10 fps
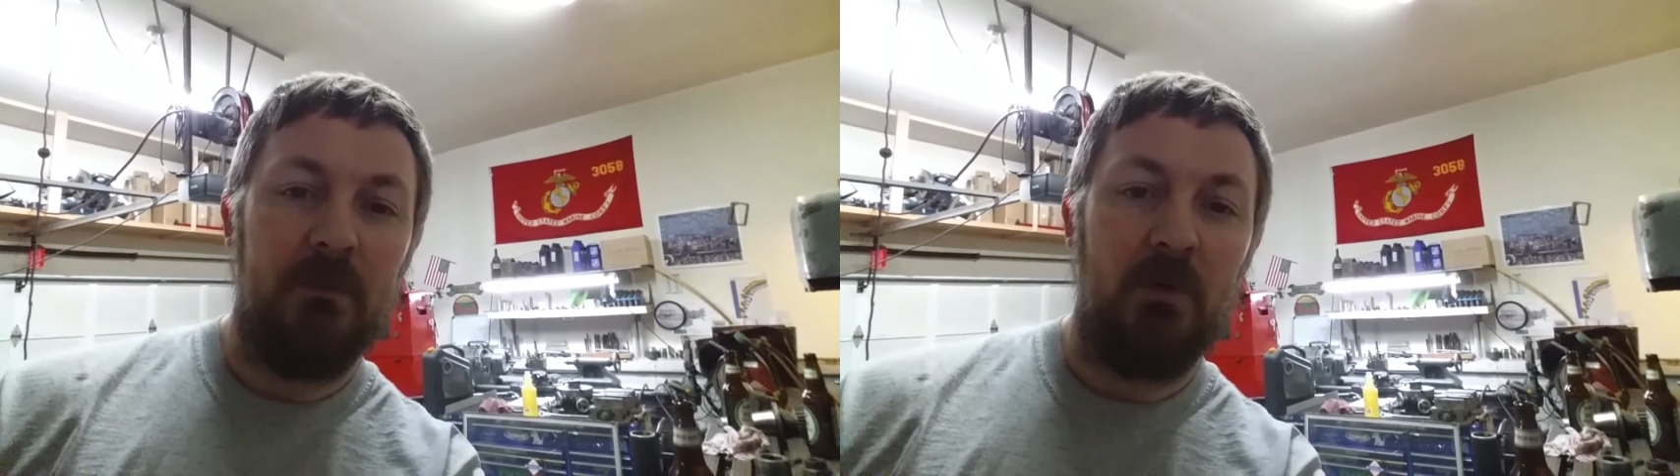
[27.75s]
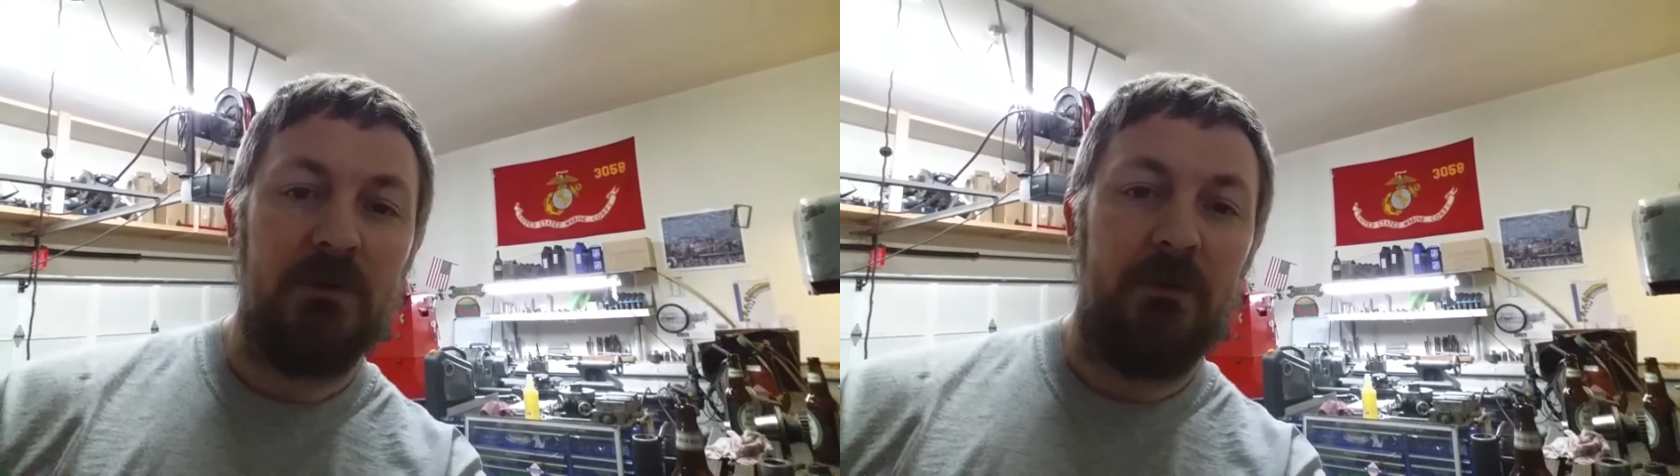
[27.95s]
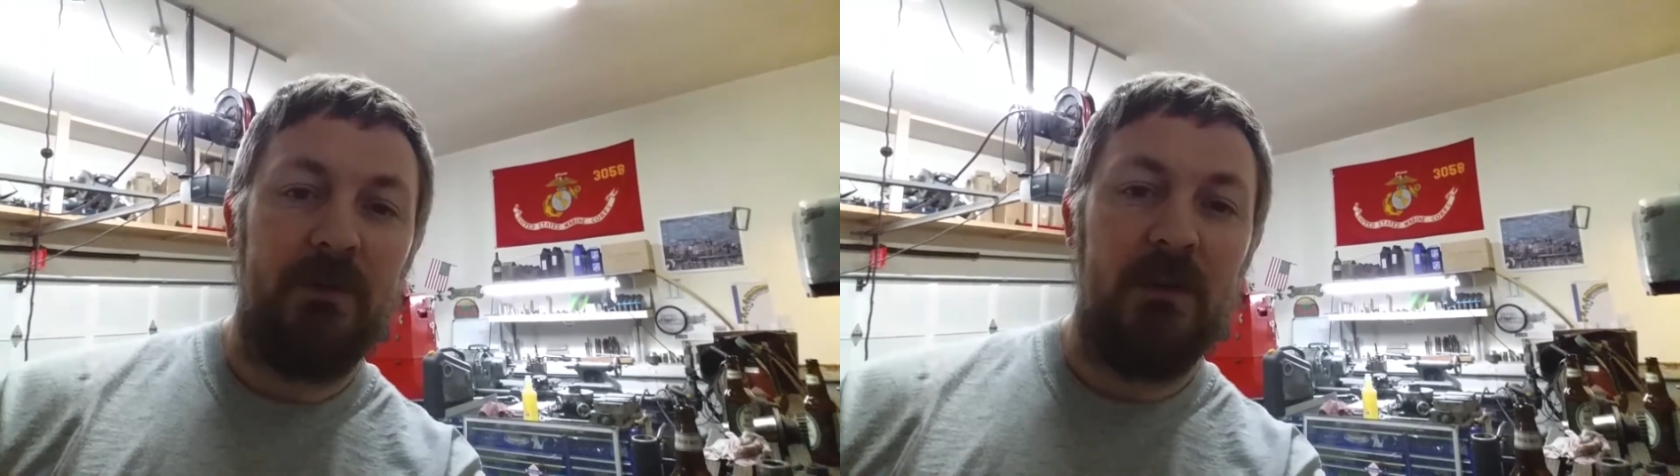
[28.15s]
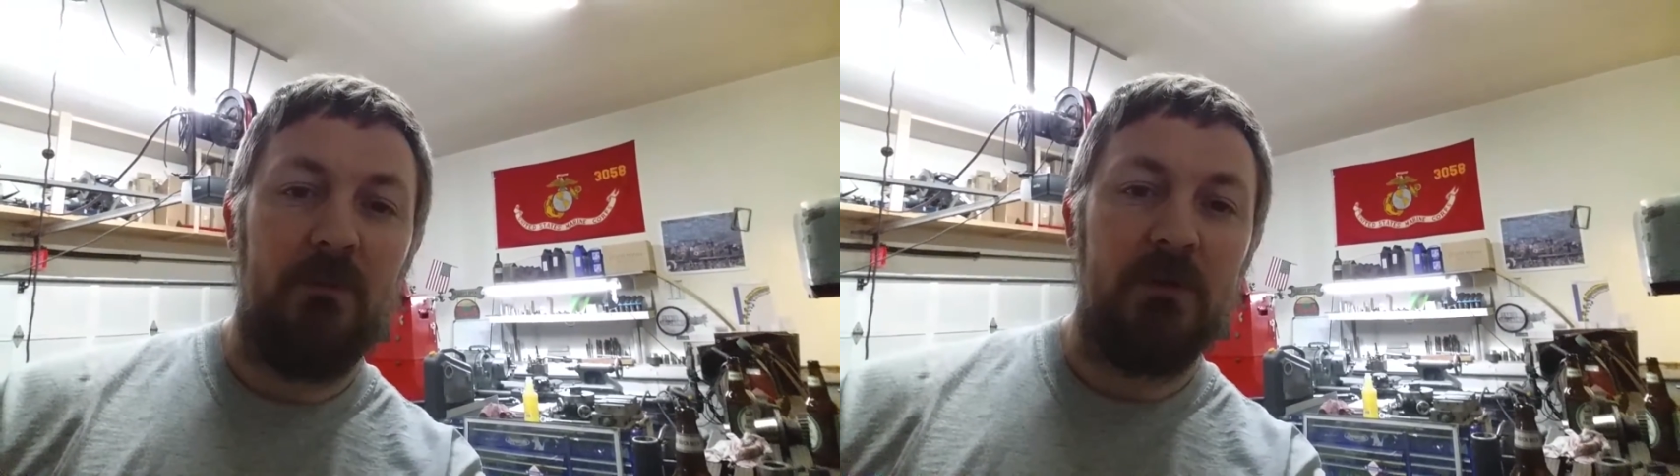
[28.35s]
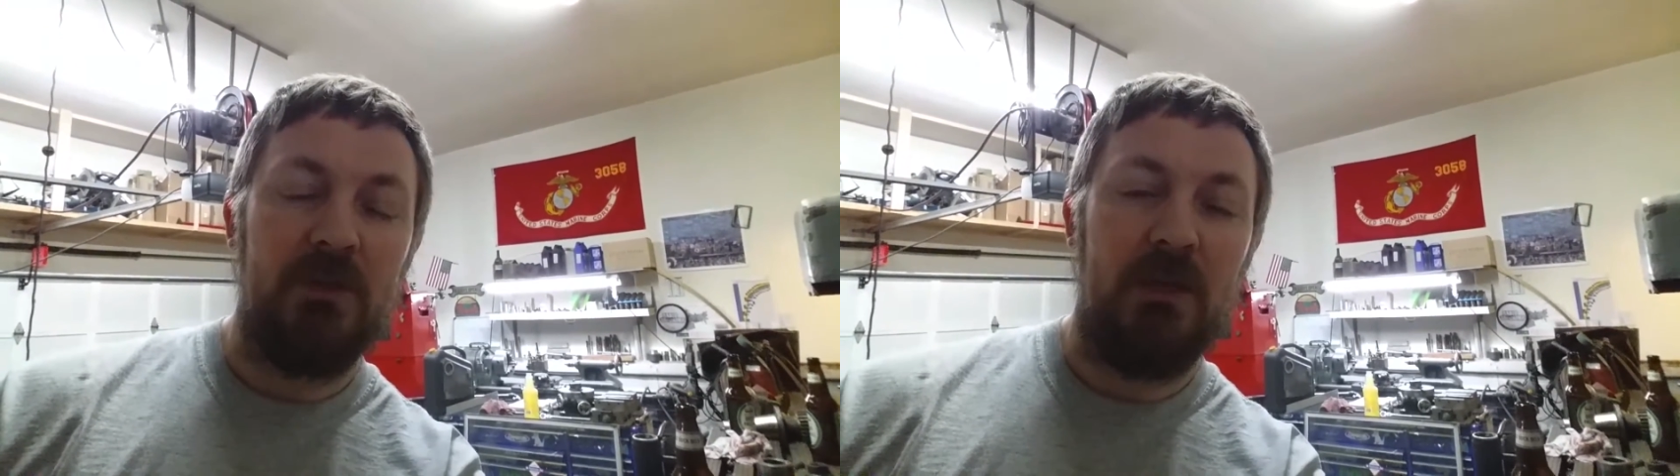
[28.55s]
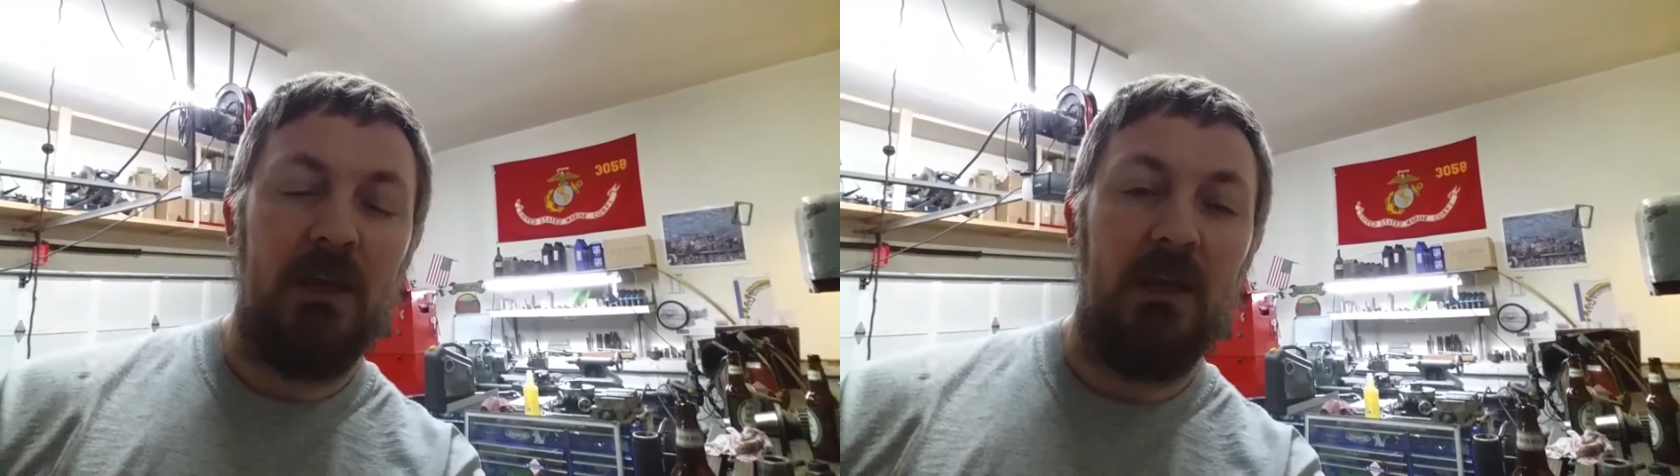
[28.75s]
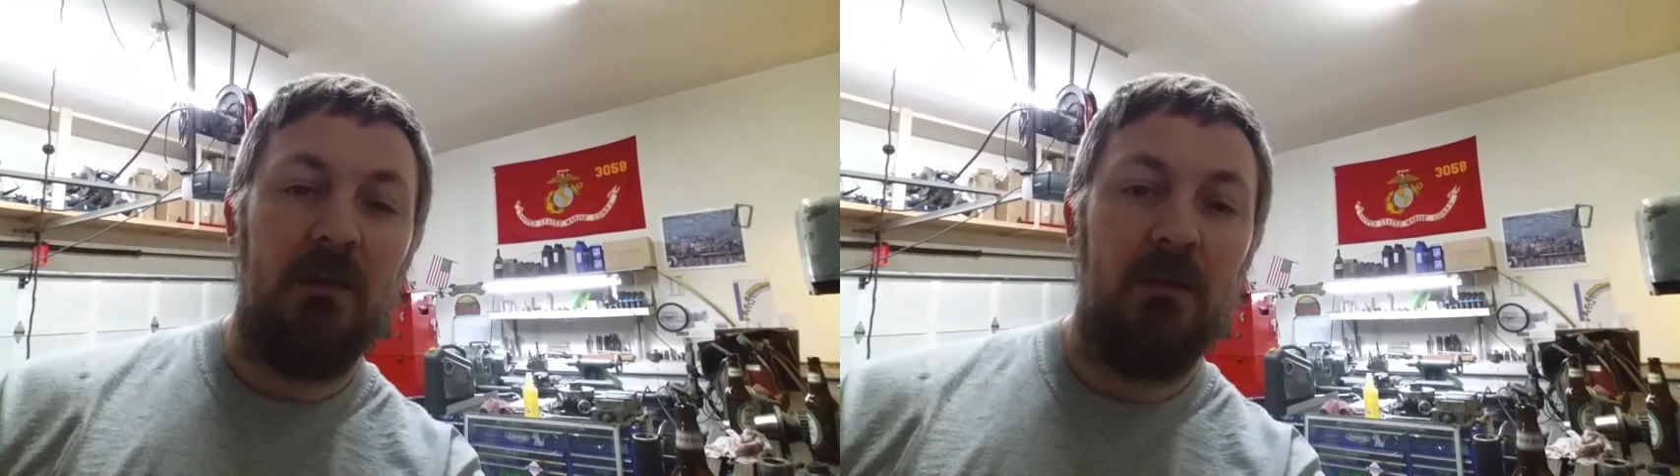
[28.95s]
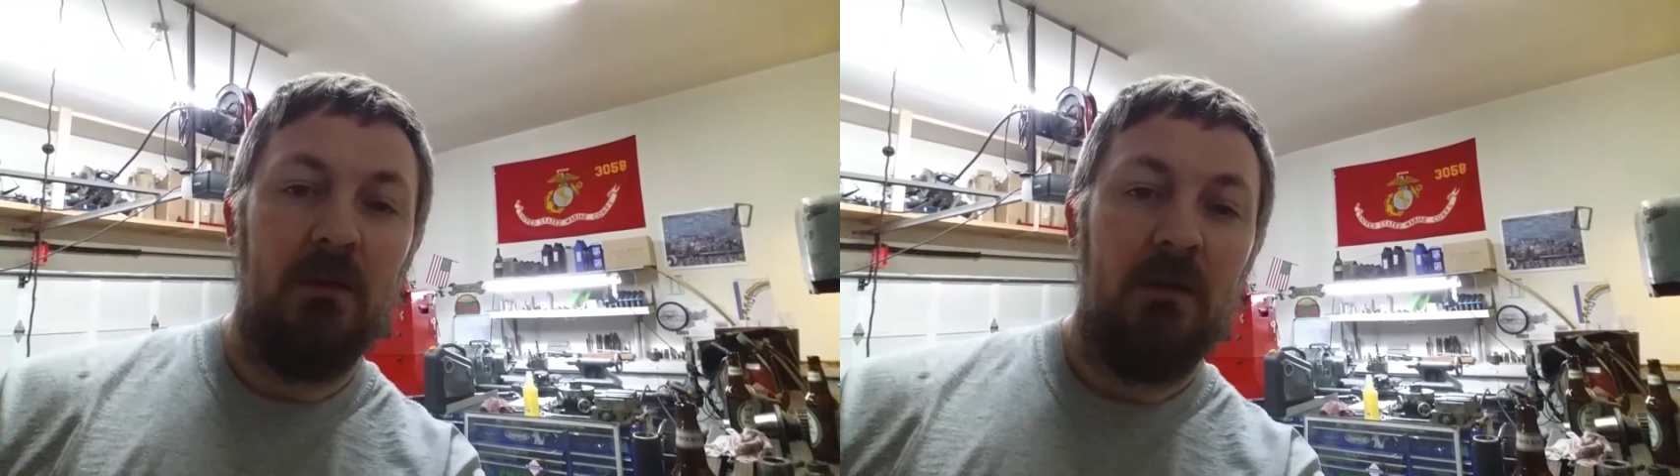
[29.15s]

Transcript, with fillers: What you see is what you get.